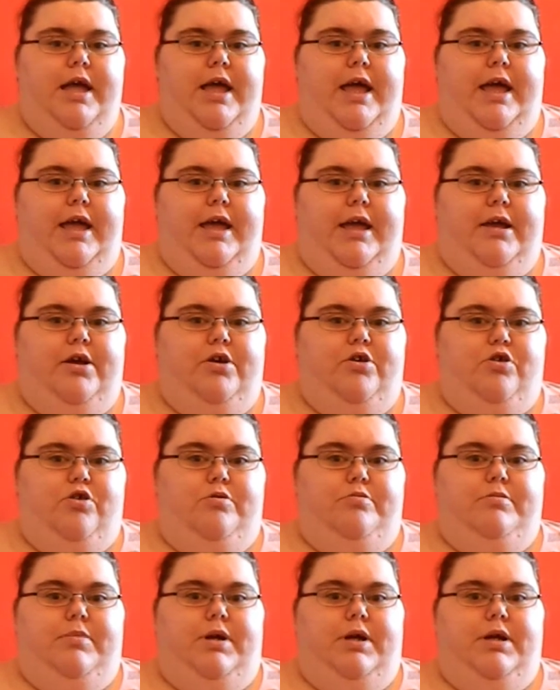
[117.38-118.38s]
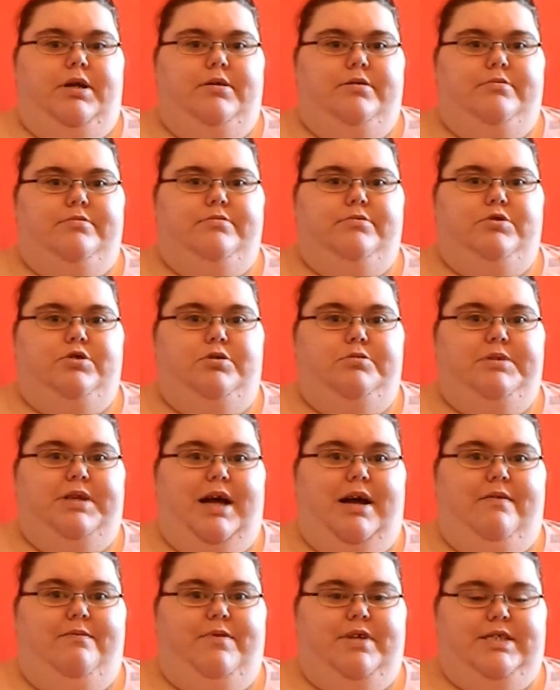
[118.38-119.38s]
he come
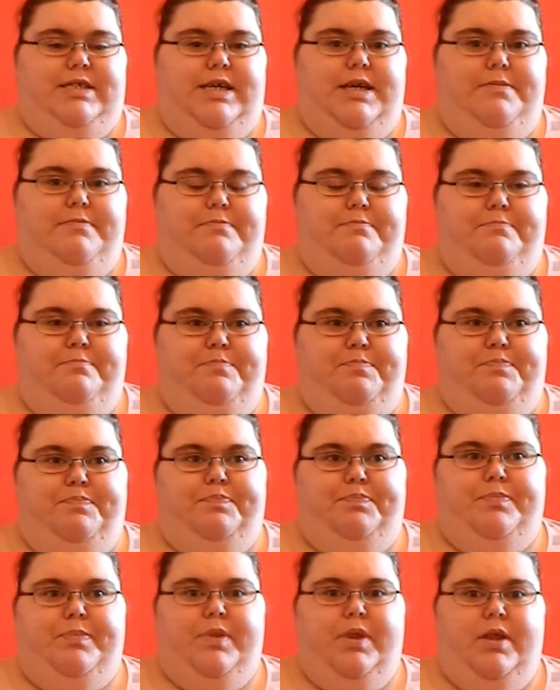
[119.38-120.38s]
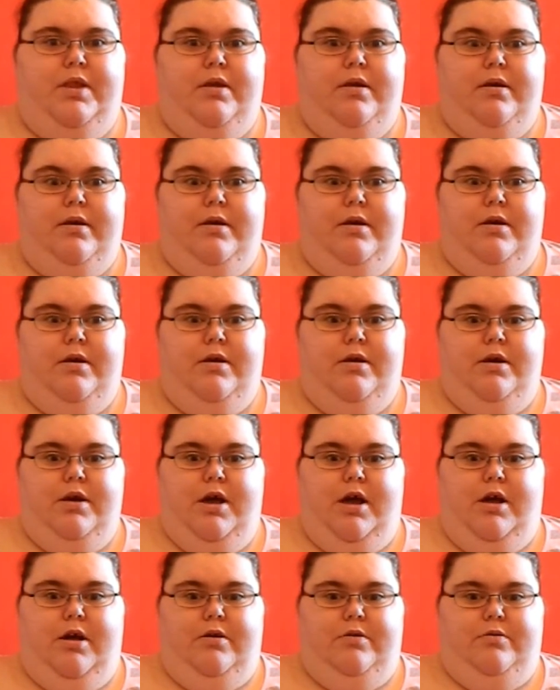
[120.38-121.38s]
down to visit,
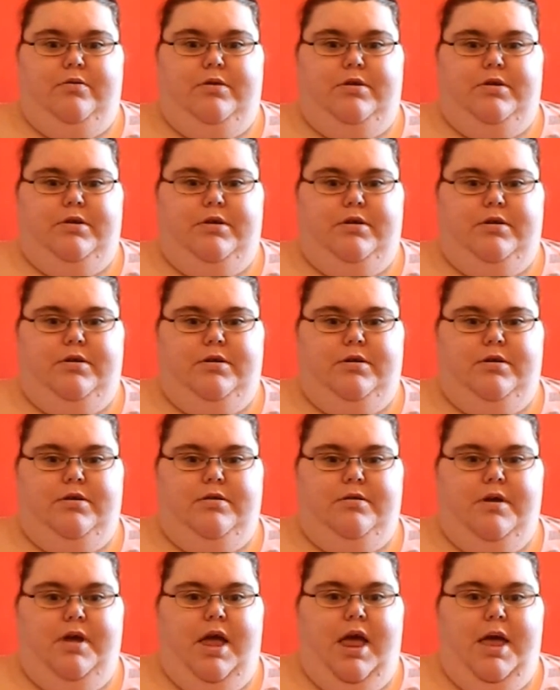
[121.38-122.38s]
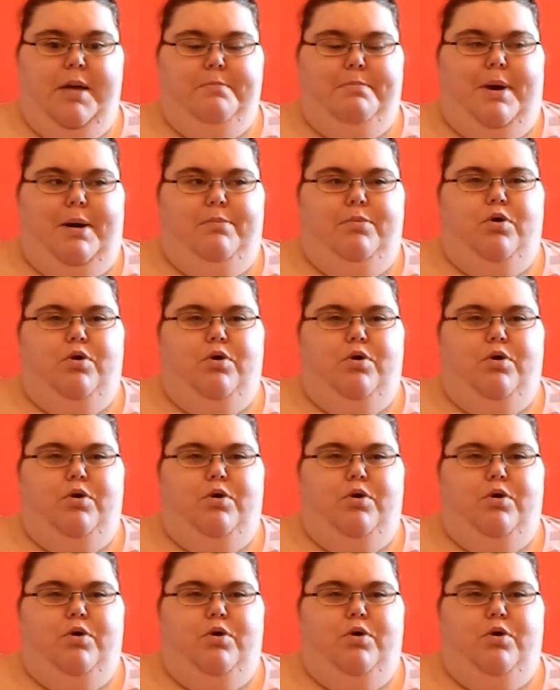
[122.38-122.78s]
and my